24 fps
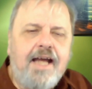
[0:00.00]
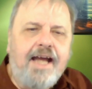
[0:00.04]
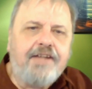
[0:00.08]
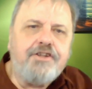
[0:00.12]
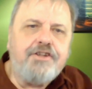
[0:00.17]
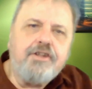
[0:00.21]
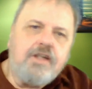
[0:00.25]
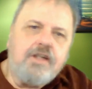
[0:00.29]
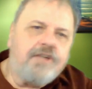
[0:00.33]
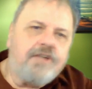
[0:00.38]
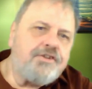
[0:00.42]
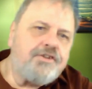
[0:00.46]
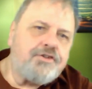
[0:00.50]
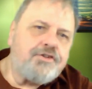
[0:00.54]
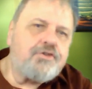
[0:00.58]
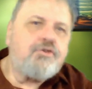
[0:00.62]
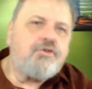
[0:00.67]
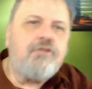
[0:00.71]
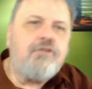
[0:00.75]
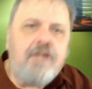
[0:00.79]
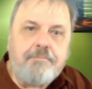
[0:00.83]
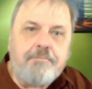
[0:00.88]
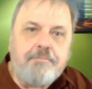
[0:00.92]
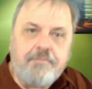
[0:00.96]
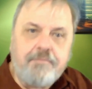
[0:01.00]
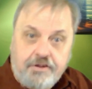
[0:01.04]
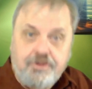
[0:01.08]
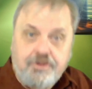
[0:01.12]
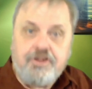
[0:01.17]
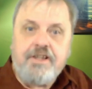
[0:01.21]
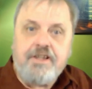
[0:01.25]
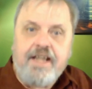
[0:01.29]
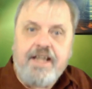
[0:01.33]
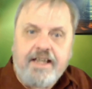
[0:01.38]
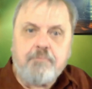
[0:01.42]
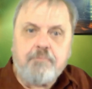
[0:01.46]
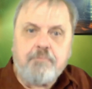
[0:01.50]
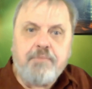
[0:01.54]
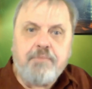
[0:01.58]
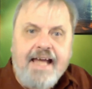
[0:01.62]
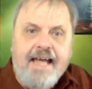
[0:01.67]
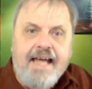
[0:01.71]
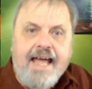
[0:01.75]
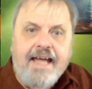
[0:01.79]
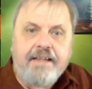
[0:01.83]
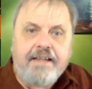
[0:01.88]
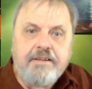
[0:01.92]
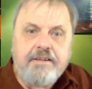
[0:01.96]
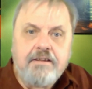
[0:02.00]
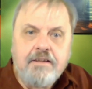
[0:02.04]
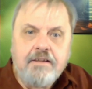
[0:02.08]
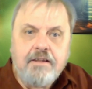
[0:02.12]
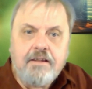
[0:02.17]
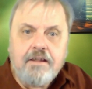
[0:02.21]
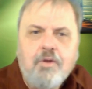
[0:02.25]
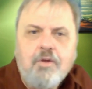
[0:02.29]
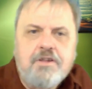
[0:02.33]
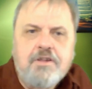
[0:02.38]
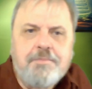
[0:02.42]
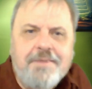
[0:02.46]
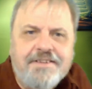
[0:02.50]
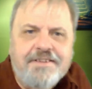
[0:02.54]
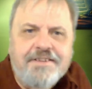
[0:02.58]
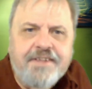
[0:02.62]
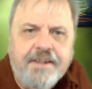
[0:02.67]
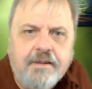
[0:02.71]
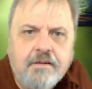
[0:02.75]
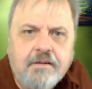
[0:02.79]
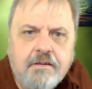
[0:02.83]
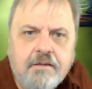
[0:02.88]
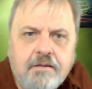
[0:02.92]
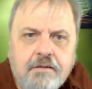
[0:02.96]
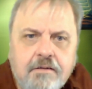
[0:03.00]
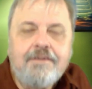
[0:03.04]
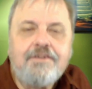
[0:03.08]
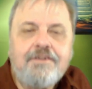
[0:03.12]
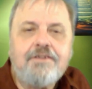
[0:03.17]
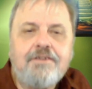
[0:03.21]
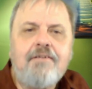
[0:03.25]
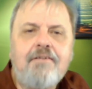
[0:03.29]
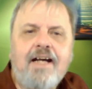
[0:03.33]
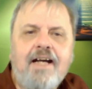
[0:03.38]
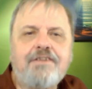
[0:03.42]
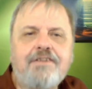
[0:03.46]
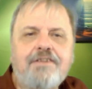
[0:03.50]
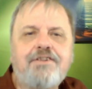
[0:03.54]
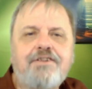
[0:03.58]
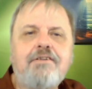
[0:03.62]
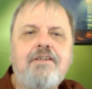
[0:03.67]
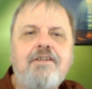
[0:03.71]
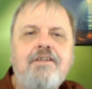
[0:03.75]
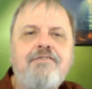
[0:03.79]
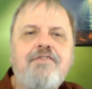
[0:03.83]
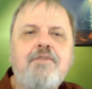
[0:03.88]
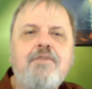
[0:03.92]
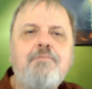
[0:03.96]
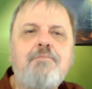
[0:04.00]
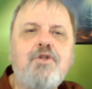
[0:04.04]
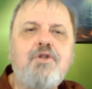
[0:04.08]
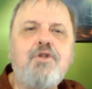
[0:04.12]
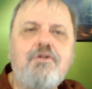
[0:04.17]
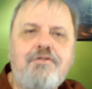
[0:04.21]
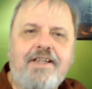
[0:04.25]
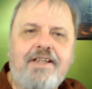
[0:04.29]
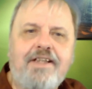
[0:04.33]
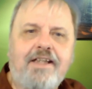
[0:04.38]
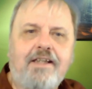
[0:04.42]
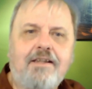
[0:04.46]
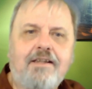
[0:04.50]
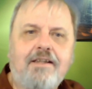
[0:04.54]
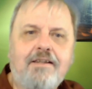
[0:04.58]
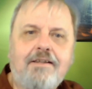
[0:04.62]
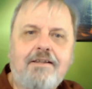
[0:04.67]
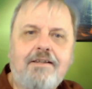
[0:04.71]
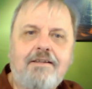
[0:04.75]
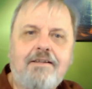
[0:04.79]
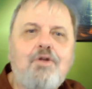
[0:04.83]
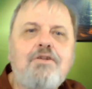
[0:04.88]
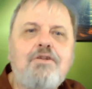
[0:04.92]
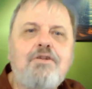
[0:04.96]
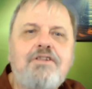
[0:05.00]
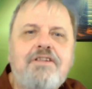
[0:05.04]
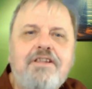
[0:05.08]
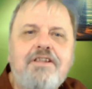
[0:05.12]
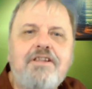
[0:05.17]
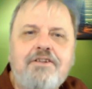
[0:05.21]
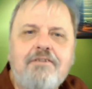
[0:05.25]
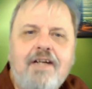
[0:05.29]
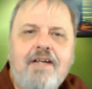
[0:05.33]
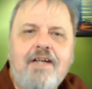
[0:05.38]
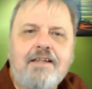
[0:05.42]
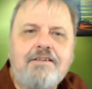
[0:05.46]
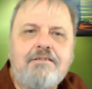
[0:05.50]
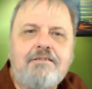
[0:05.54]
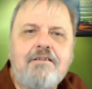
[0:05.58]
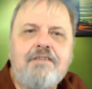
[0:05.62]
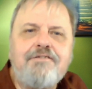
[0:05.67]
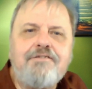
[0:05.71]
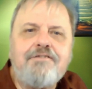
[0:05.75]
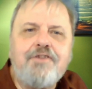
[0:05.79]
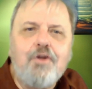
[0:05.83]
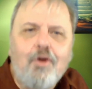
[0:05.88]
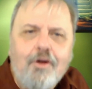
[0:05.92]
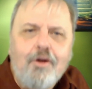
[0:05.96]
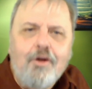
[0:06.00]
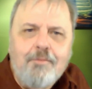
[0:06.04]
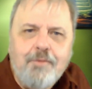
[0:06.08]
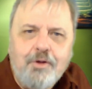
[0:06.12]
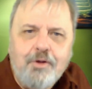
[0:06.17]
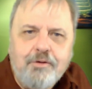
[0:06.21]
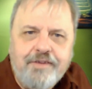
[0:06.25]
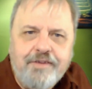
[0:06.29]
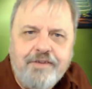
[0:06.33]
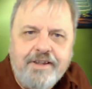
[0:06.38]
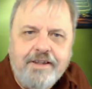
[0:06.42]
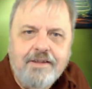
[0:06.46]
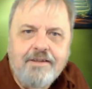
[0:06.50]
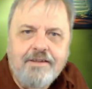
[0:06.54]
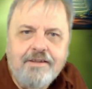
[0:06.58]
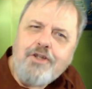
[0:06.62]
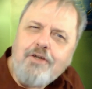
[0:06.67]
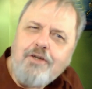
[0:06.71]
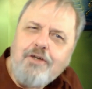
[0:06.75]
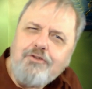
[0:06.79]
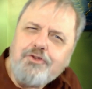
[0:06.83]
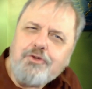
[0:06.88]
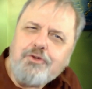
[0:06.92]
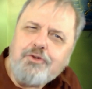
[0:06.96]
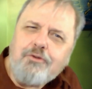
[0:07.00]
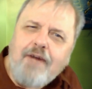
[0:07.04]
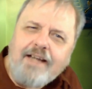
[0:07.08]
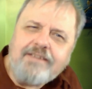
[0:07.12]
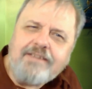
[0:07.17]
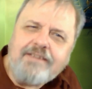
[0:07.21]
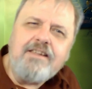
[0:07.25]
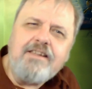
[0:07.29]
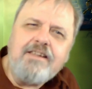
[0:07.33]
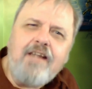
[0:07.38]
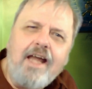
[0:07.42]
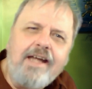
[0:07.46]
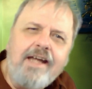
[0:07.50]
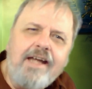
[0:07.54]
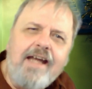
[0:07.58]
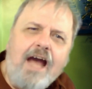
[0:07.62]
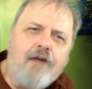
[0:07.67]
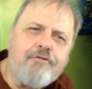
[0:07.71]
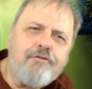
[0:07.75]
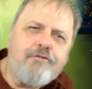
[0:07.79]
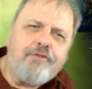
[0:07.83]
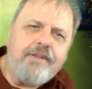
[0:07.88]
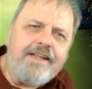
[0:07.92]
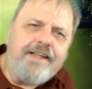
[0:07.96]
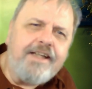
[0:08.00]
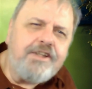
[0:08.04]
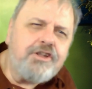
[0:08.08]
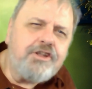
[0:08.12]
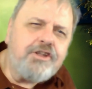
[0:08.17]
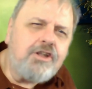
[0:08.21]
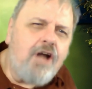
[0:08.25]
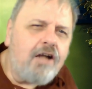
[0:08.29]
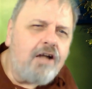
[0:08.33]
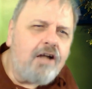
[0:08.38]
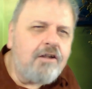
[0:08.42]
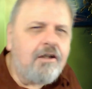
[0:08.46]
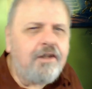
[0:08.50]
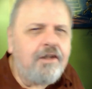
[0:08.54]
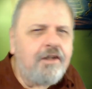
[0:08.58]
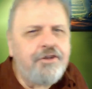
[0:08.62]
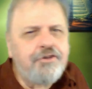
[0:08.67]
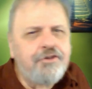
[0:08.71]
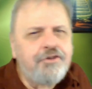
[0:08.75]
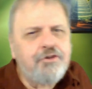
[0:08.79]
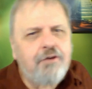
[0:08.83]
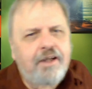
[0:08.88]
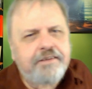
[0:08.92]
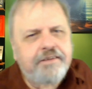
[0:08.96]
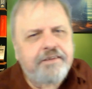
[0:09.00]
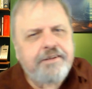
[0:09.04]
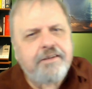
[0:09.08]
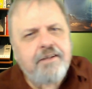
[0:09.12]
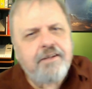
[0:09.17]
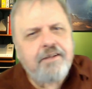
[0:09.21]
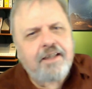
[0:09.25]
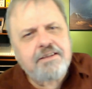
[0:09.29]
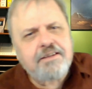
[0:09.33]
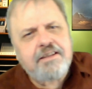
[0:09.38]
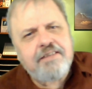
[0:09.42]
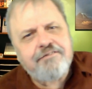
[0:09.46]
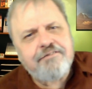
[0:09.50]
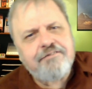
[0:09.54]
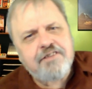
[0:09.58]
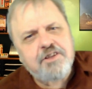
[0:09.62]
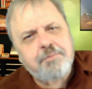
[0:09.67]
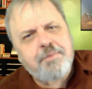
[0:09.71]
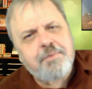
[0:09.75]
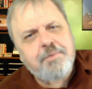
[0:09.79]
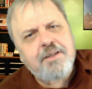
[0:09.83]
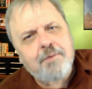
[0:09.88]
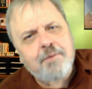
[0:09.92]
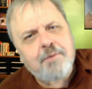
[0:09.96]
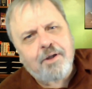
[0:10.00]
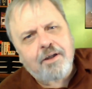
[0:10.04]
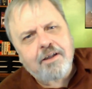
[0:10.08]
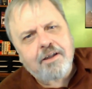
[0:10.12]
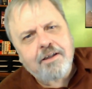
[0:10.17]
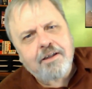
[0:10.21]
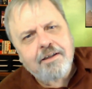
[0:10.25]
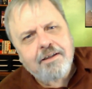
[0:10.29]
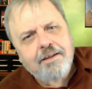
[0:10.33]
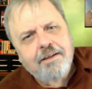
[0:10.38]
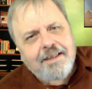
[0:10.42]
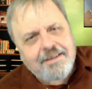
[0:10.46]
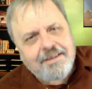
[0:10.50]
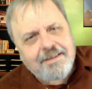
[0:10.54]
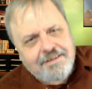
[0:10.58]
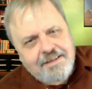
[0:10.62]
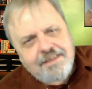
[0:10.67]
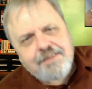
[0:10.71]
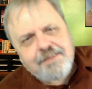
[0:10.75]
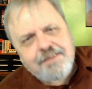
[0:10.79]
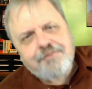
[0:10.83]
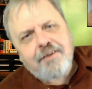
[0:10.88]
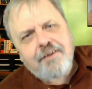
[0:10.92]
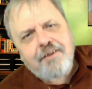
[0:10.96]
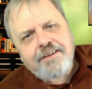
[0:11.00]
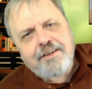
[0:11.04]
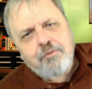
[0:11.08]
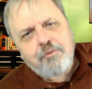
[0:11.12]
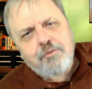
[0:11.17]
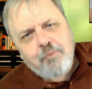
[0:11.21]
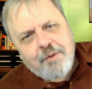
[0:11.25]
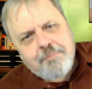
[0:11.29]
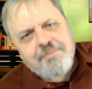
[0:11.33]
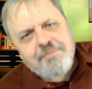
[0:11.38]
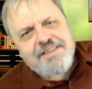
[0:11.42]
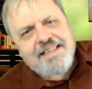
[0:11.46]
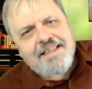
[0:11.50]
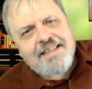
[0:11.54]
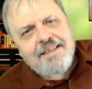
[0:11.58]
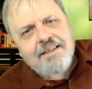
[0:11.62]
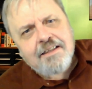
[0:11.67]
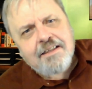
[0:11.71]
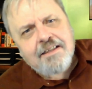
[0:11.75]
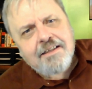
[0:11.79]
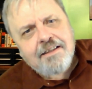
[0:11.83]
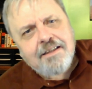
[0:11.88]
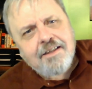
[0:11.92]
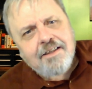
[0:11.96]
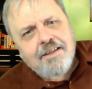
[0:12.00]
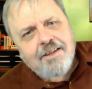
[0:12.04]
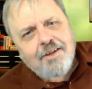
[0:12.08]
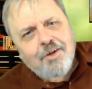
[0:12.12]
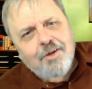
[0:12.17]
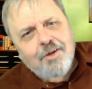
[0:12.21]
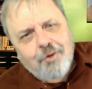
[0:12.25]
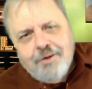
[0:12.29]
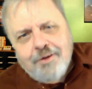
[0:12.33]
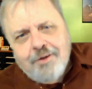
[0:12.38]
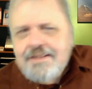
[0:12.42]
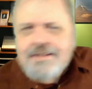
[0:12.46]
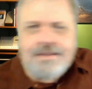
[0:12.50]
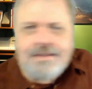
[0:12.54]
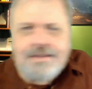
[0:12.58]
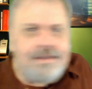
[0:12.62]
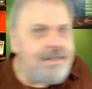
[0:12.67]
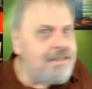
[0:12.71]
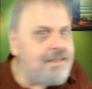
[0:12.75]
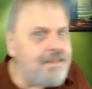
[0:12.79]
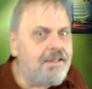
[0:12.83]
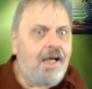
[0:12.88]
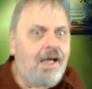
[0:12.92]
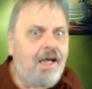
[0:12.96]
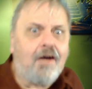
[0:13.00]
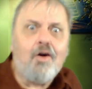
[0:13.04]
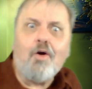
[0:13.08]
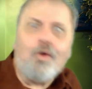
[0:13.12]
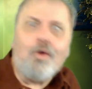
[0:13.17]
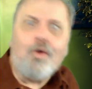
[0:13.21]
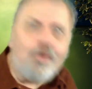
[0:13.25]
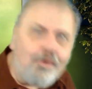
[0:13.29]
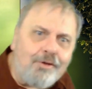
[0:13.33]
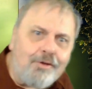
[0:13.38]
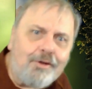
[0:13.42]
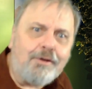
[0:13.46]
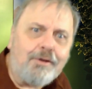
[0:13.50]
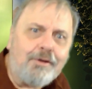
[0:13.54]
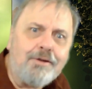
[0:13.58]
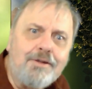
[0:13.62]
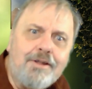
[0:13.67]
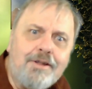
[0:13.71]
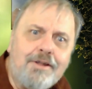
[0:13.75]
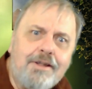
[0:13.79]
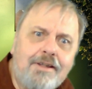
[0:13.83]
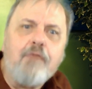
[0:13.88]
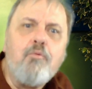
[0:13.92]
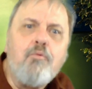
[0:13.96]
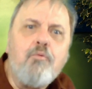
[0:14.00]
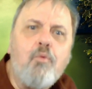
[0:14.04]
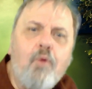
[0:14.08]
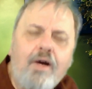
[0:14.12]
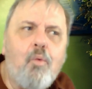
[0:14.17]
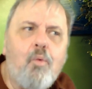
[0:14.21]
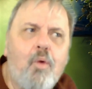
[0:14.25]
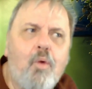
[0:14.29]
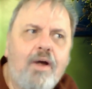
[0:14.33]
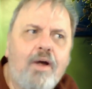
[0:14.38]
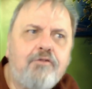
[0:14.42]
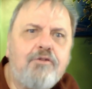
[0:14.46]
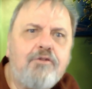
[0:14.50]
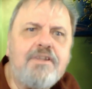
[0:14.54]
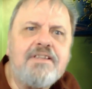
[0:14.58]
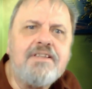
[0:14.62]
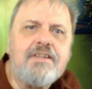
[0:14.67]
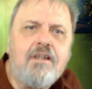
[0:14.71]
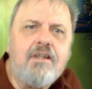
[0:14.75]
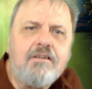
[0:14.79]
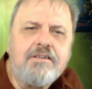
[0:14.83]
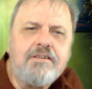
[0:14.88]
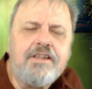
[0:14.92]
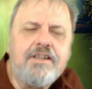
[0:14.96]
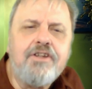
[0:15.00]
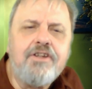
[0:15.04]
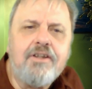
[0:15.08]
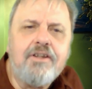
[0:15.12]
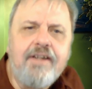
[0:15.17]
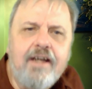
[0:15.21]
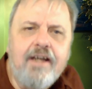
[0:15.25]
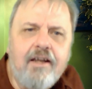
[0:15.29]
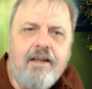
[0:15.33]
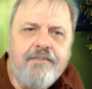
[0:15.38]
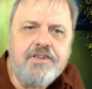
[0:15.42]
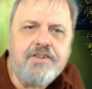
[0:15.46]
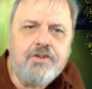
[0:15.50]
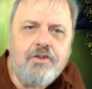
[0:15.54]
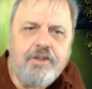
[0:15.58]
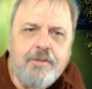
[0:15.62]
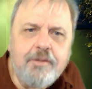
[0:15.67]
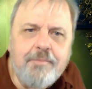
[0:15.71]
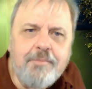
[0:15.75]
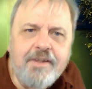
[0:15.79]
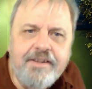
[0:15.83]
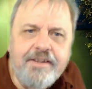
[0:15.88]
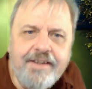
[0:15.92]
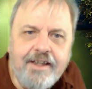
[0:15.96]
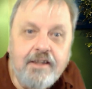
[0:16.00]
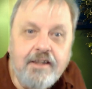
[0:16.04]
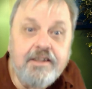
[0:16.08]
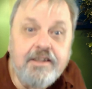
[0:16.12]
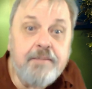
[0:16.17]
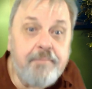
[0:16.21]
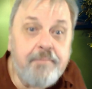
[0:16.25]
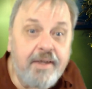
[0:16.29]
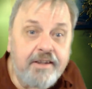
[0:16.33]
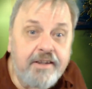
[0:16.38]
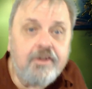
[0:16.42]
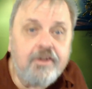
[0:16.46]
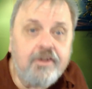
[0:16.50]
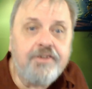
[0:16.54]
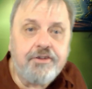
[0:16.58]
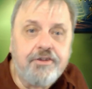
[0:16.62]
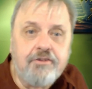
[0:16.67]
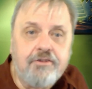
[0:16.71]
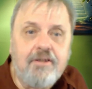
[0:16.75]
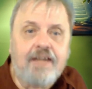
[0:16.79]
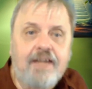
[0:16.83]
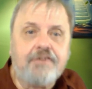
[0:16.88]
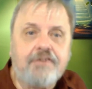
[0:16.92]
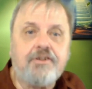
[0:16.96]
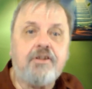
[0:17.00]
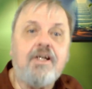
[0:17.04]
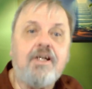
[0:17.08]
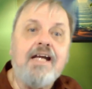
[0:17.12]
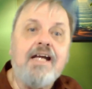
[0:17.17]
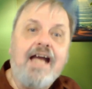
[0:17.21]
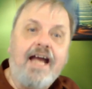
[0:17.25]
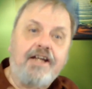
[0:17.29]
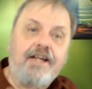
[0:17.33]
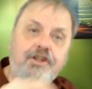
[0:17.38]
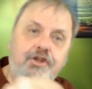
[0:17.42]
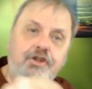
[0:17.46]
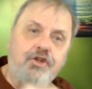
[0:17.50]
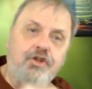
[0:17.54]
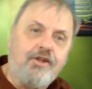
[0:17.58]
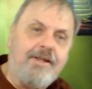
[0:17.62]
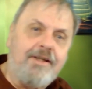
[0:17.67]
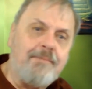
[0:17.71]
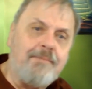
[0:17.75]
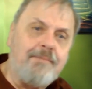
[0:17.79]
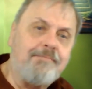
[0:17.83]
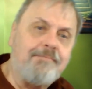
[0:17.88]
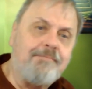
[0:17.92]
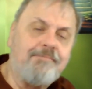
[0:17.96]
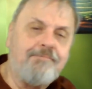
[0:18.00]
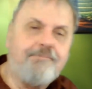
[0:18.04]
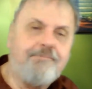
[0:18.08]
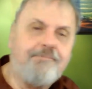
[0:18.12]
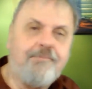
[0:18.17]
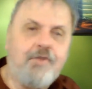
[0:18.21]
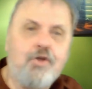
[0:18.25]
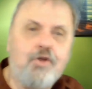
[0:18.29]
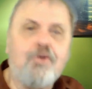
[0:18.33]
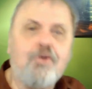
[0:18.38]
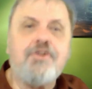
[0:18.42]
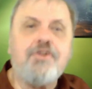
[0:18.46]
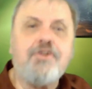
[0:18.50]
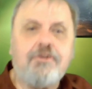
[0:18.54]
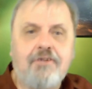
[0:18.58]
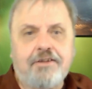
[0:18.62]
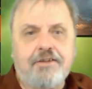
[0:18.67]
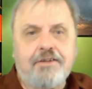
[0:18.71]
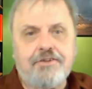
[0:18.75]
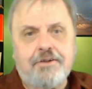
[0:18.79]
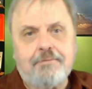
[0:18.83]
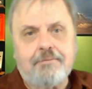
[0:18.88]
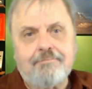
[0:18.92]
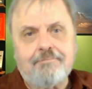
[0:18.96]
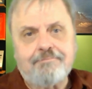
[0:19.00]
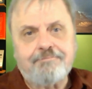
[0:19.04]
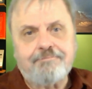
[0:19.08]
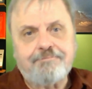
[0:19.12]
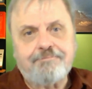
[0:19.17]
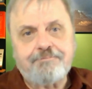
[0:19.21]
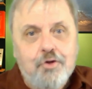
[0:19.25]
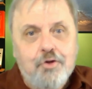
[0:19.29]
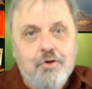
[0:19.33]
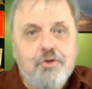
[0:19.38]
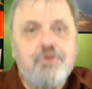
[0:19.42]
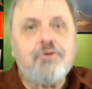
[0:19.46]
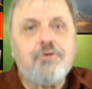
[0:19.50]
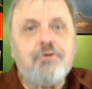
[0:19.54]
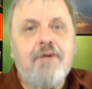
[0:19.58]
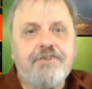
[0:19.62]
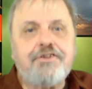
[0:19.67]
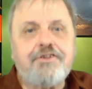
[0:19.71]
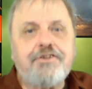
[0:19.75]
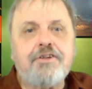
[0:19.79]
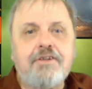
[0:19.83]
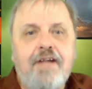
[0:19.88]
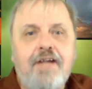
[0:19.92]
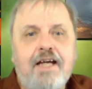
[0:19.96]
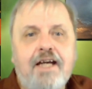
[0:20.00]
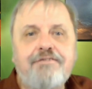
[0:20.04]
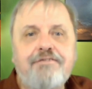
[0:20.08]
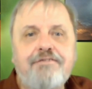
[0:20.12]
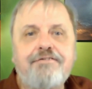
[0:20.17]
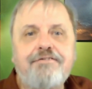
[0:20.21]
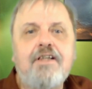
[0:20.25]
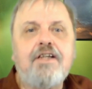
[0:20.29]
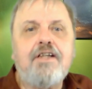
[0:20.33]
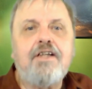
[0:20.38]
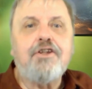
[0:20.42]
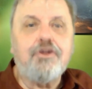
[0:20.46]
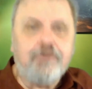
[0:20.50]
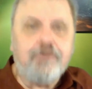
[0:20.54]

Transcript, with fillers: And you got the script, the genetic plan. What's missing? The director of the movie, the Who's the director of your movie? Yeah. Are you directing like Alfred Hitchcock or are you directing like Steven Spielberg? Is this fun and whimsy or is this a horror? And what result in your health is going to be there depending on the director. And you're him. You're the director. You direct your life.